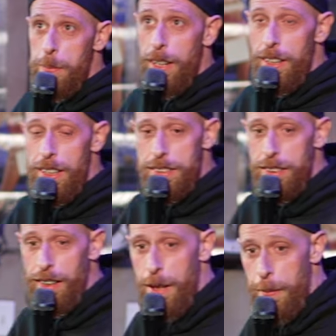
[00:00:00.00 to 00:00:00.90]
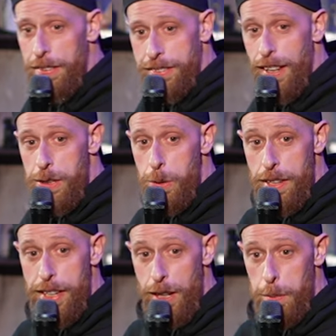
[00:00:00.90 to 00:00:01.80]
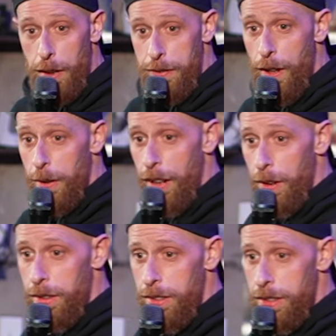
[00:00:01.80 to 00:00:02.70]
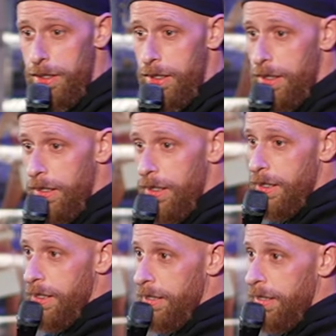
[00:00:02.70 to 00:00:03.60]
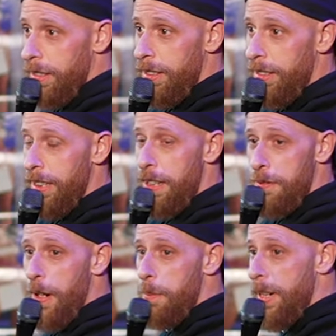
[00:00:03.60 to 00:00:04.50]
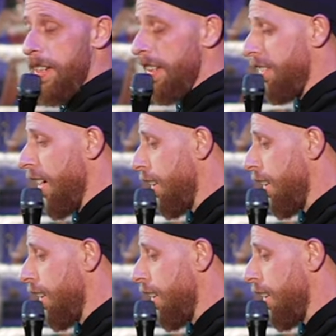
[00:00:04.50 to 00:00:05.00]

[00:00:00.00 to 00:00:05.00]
on Instagram. I'll send you the yearbook photo. See if I'm being a dick or